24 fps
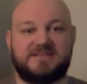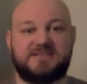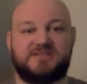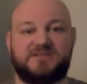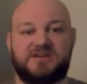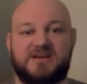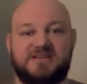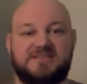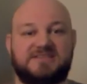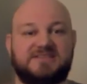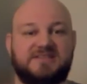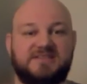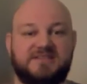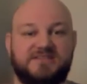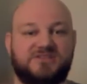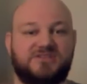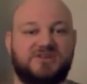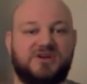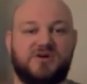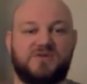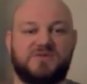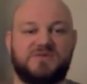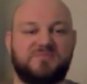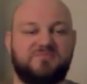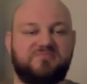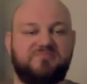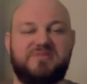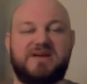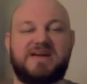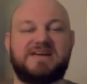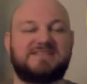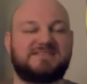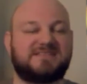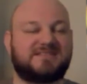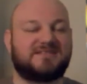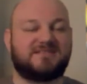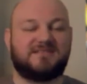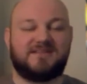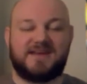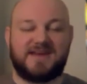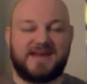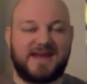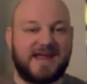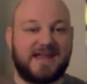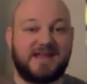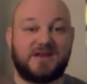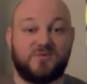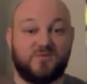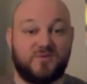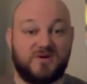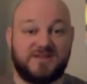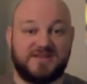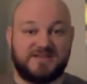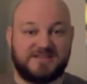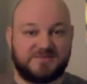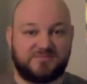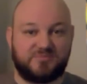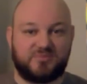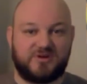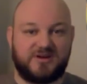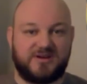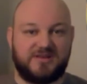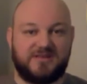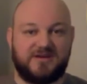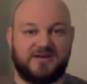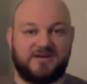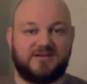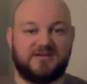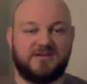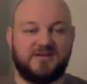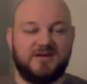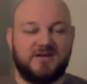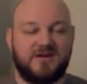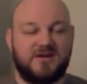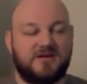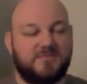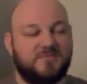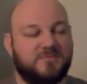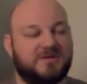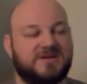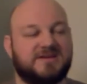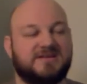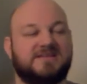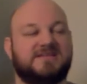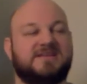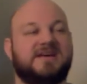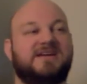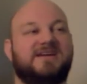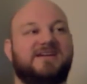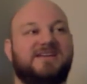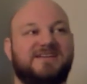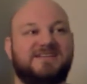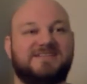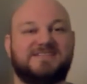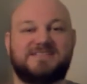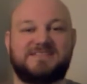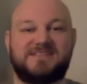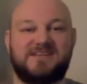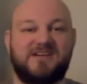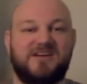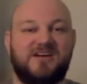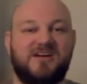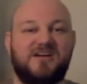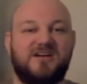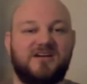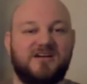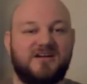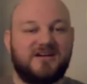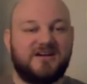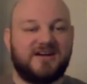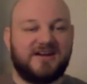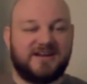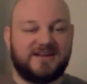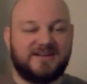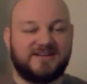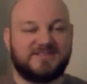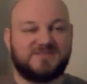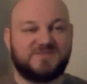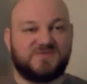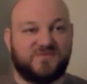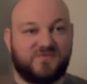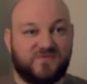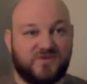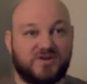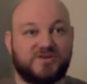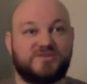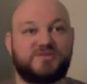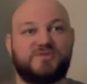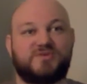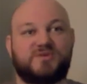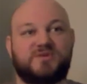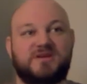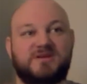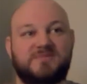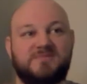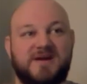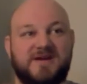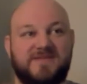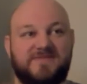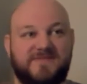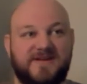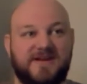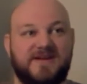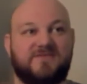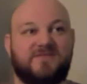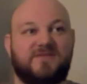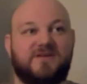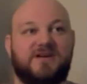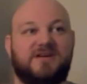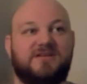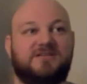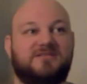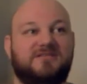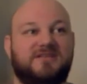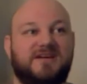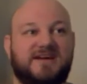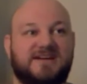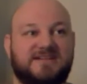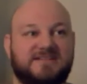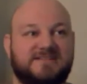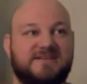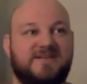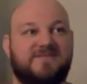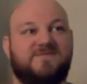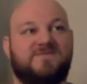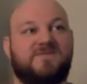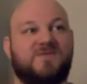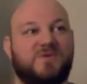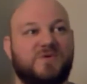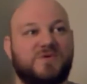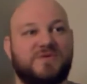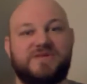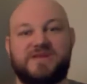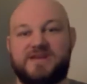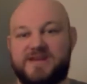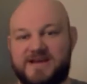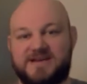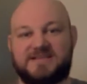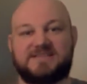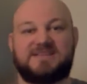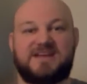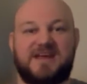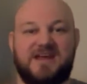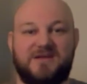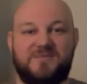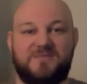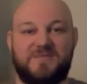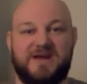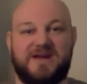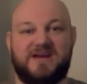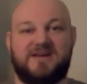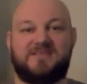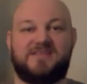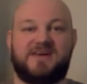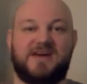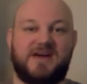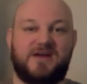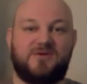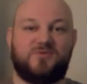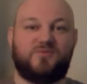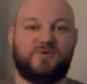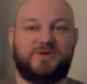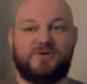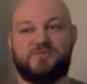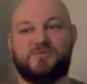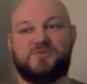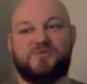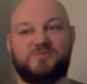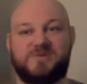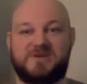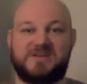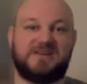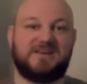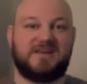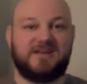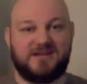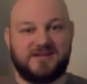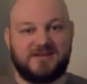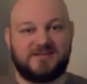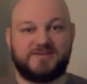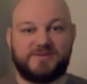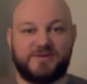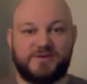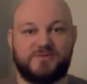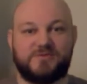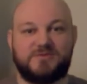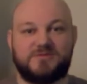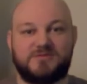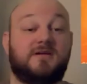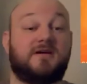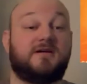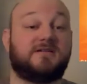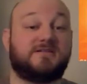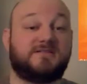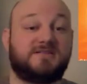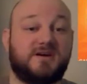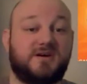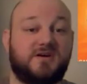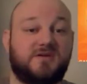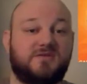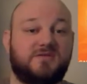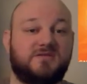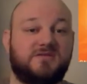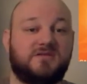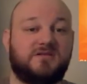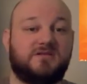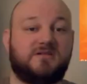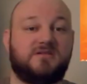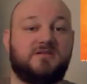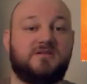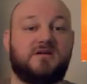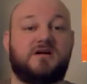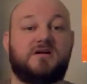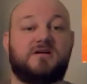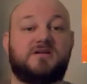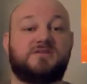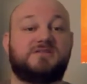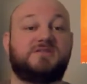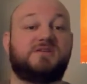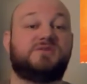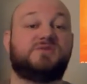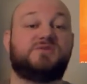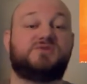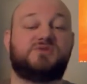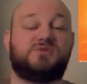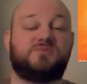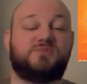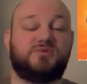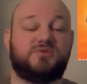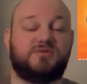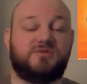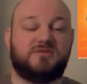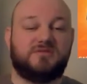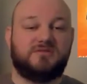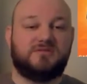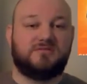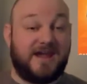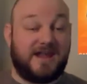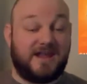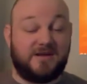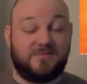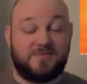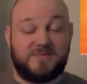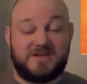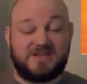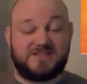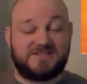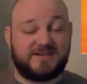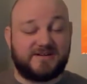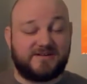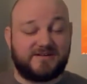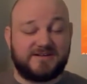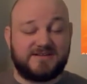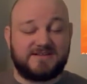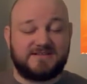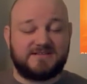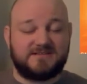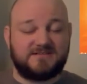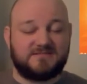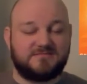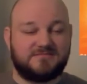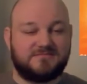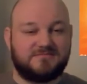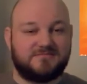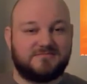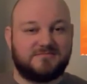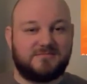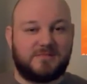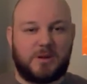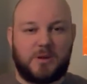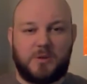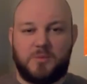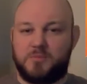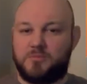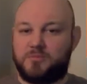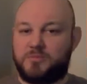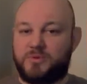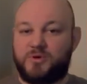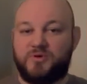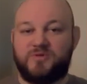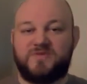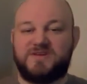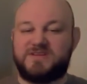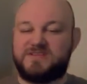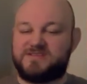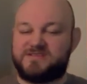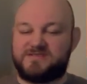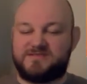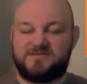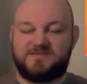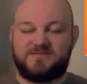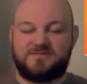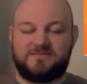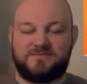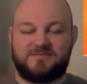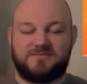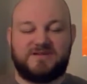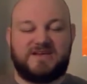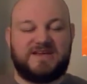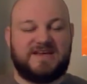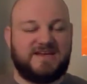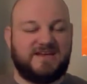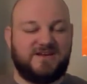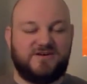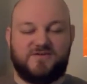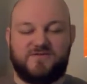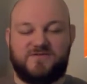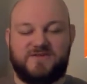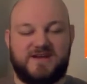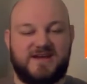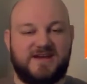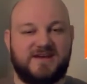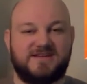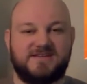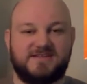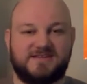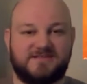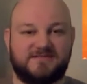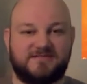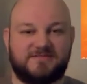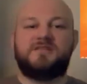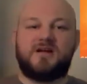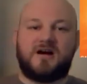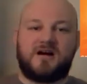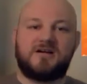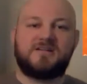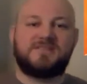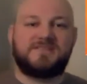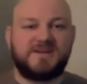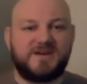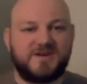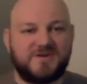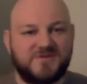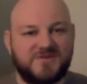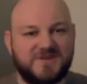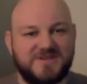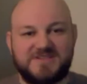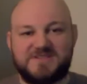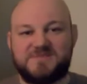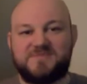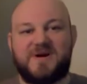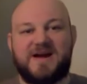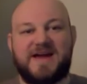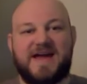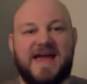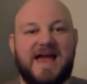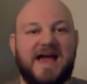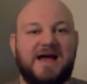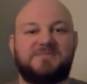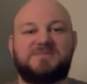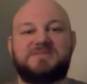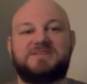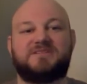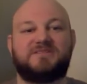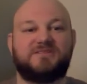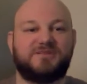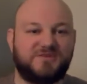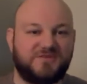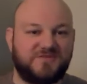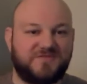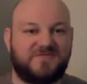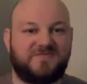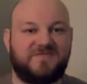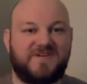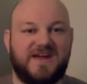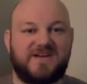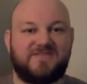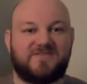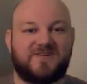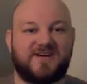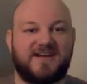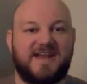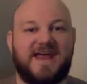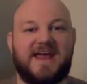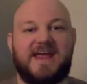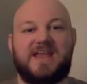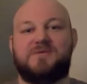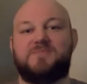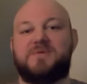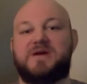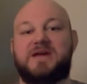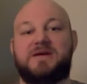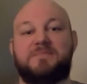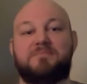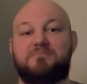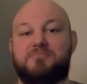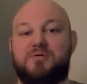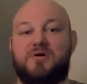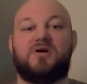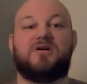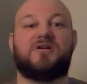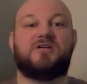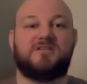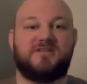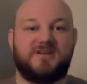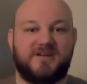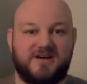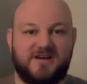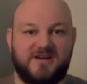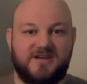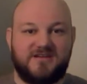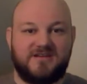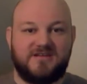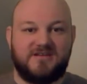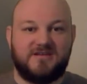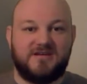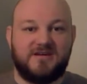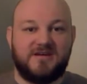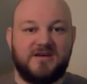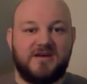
suggest this show to basically anyone that's breathing, because it is virtually my favorite, except for the next anime that we will be getting to. Naruto and Naruto Shippuden. Anime series, movies, and OVAs. Naruto is my absolute favorite anime, bar none.